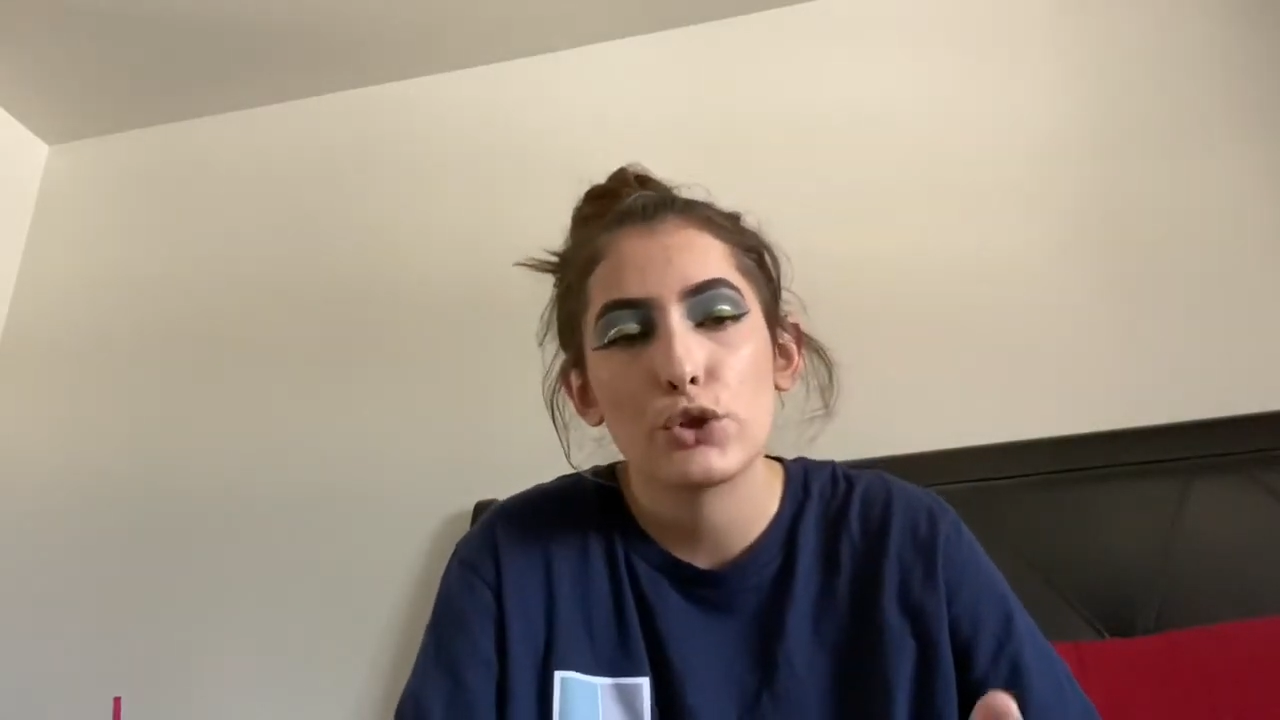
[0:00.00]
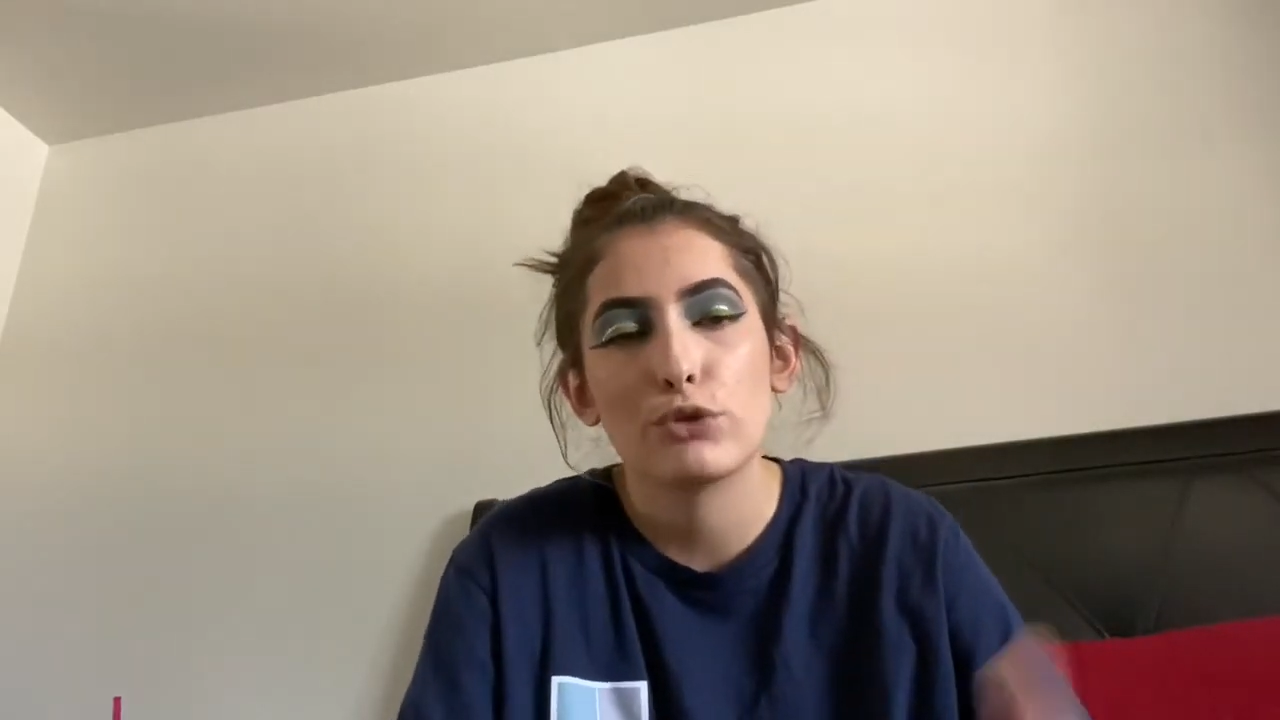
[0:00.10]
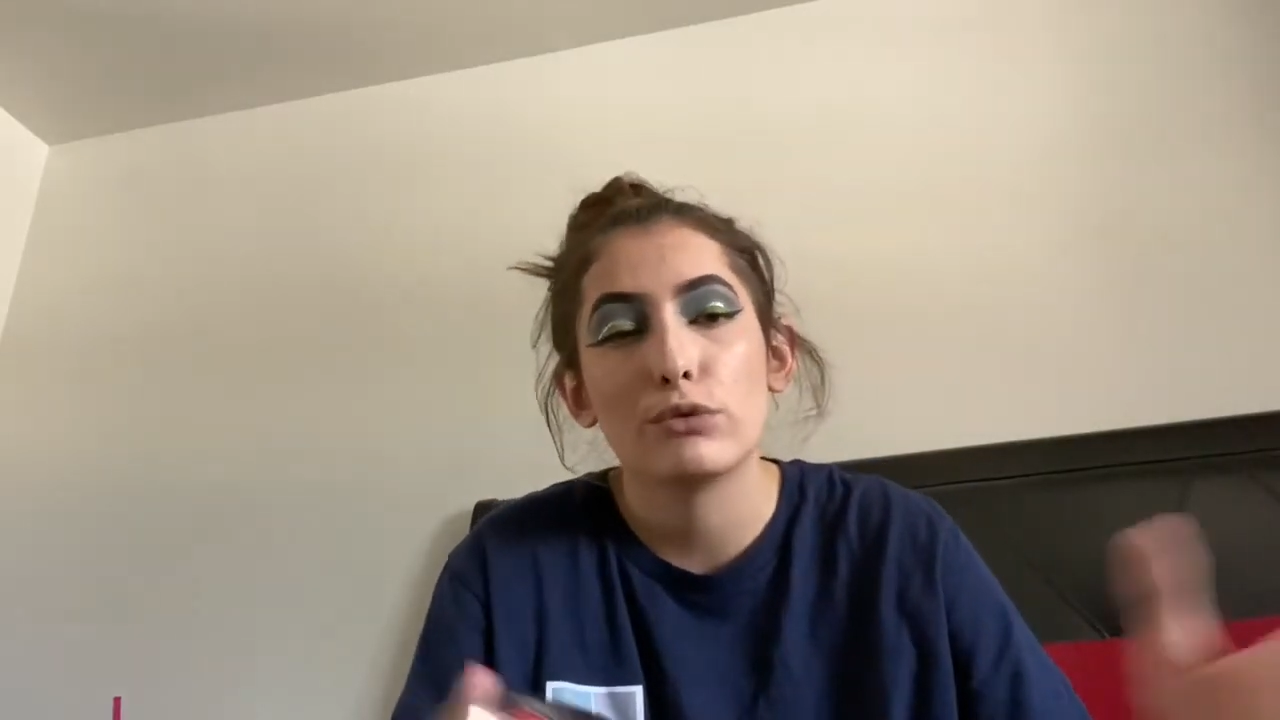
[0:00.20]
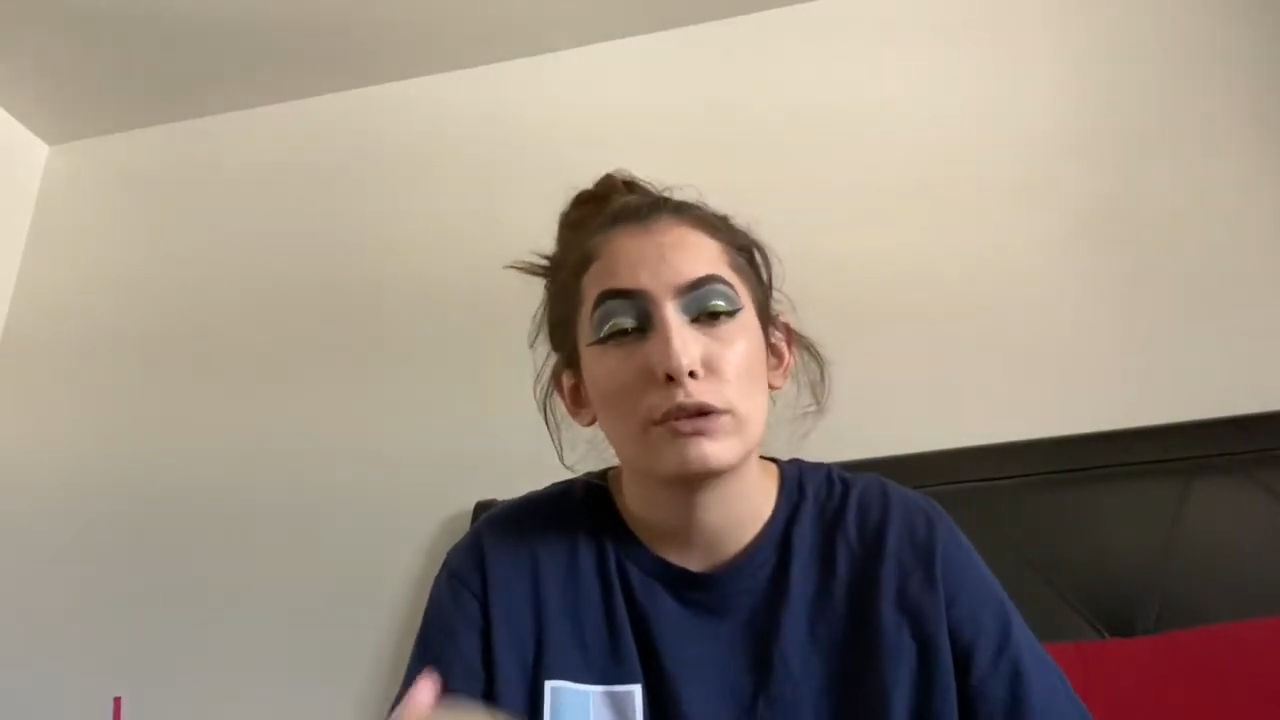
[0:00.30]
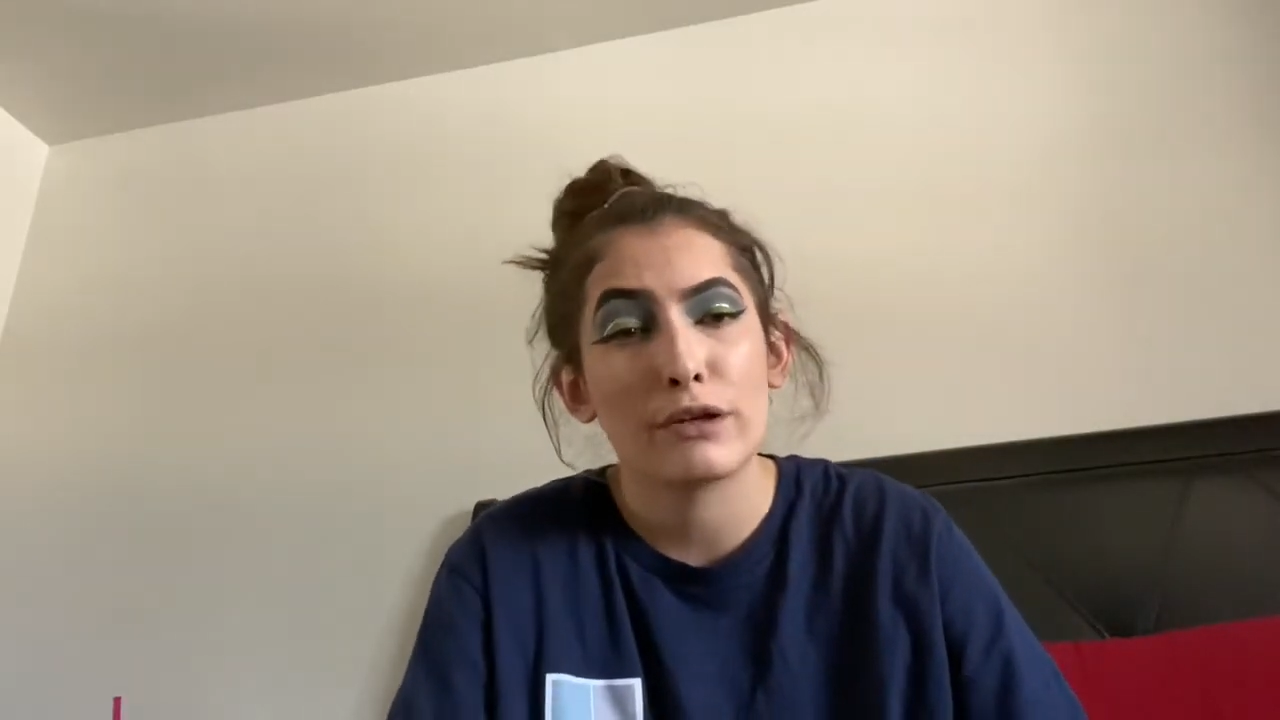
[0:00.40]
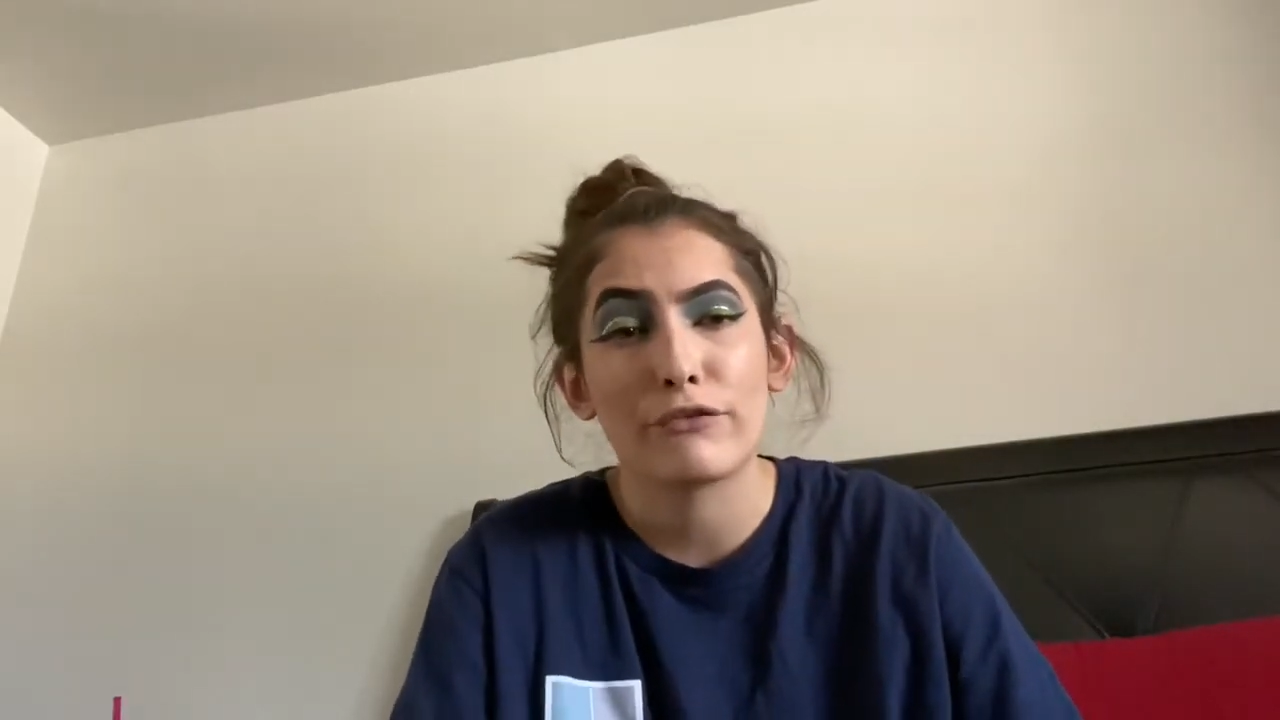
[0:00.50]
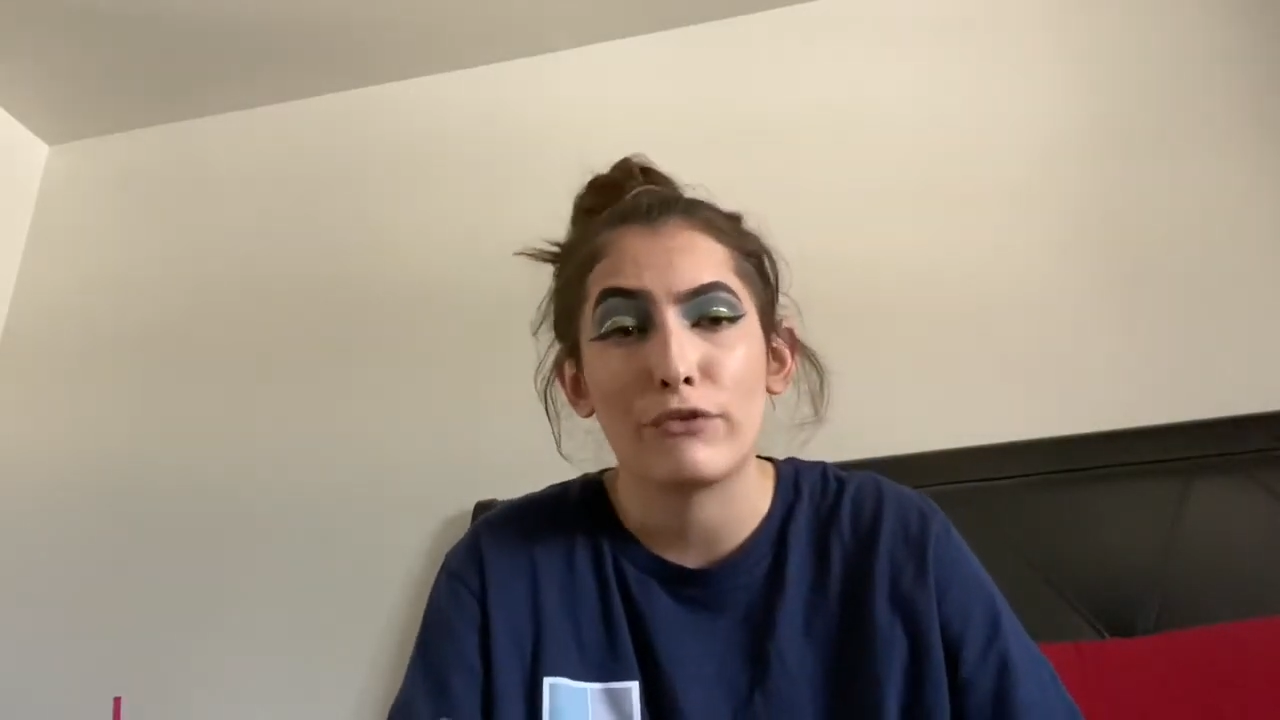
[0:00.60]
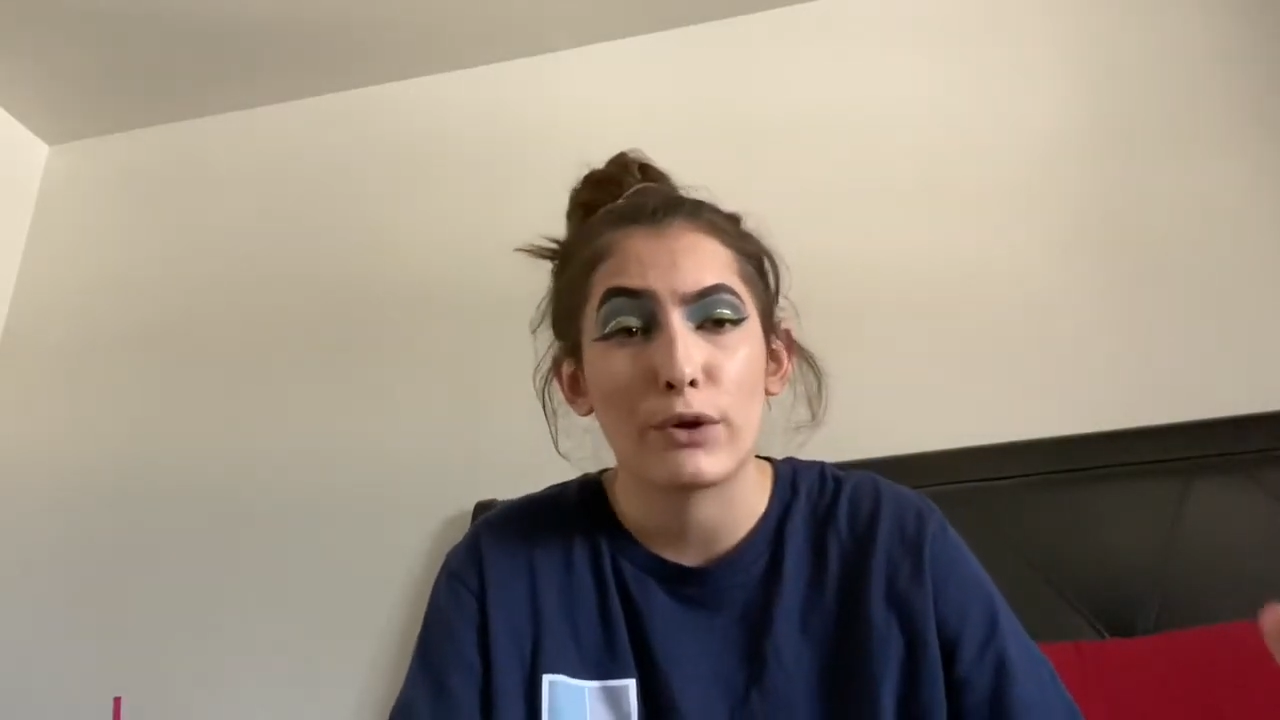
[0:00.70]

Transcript: look for